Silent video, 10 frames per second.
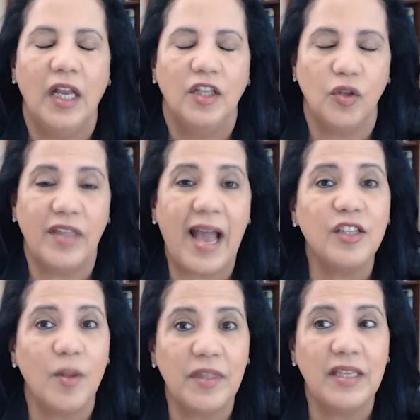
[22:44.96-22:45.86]
so
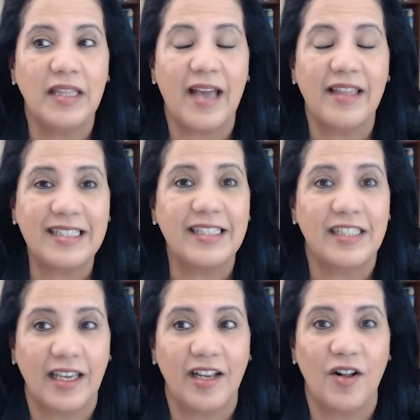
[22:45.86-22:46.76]
that's something that that's a
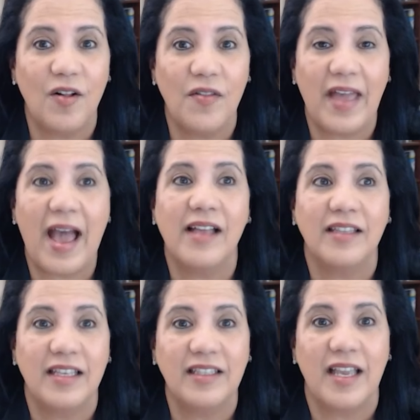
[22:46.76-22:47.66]
skill that
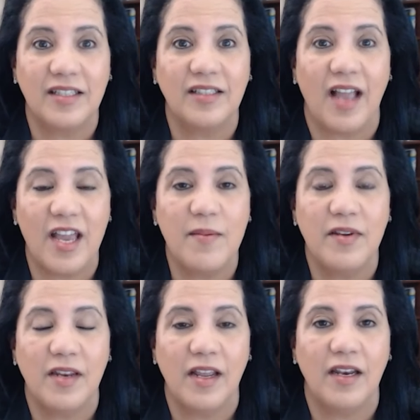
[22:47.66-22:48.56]
it takes time
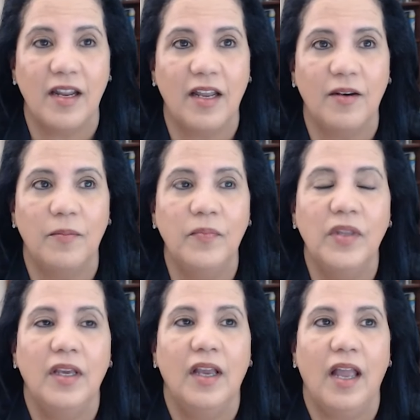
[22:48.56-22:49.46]
and and and
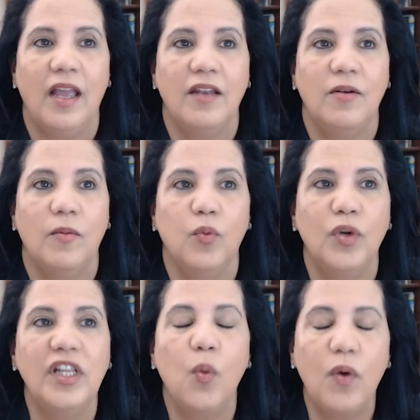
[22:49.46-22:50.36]
and
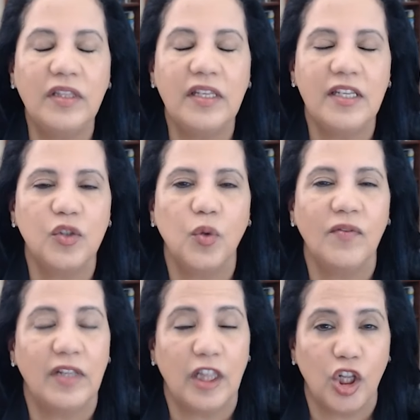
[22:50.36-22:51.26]
really willingness to
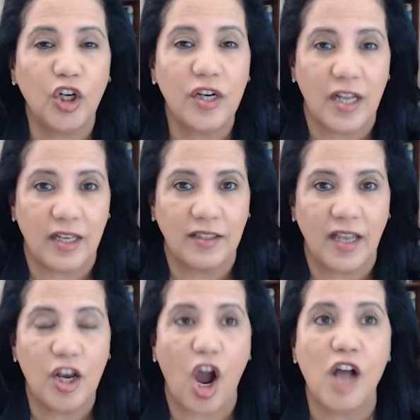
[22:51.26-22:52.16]
even learn it
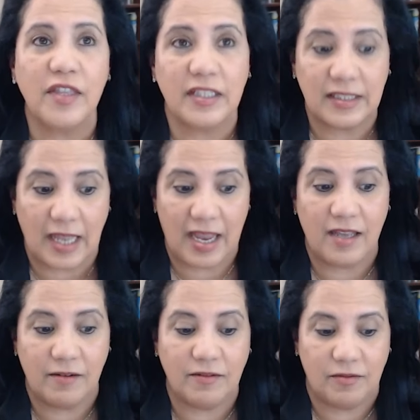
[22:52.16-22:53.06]
and
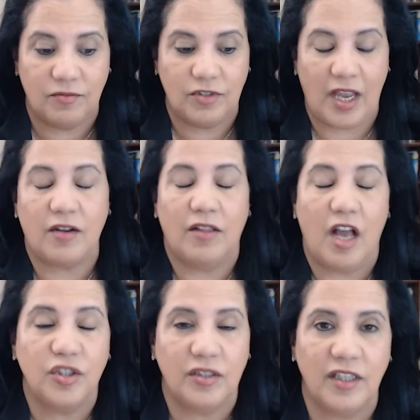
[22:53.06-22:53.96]
understand
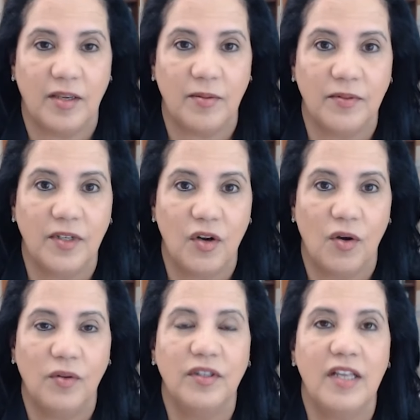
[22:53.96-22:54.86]
psychologically, you
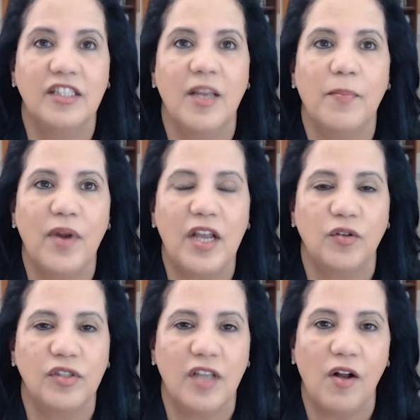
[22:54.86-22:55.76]
know, and separate
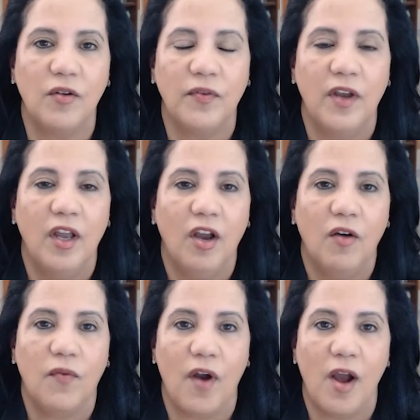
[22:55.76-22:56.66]
yourself
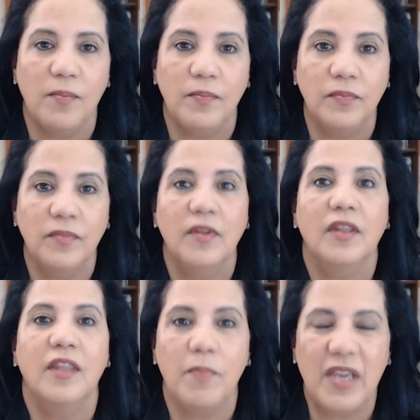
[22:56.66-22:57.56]
from
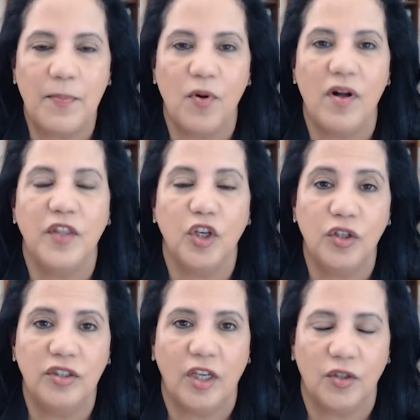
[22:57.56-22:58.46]
the people and the
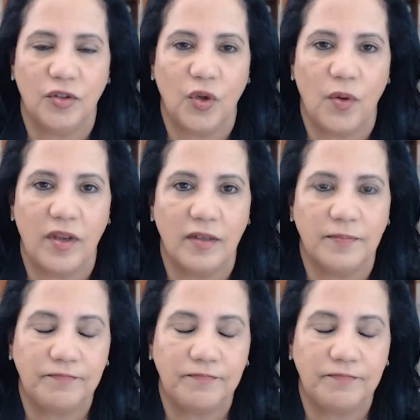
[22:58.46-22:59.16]
good that you're doing.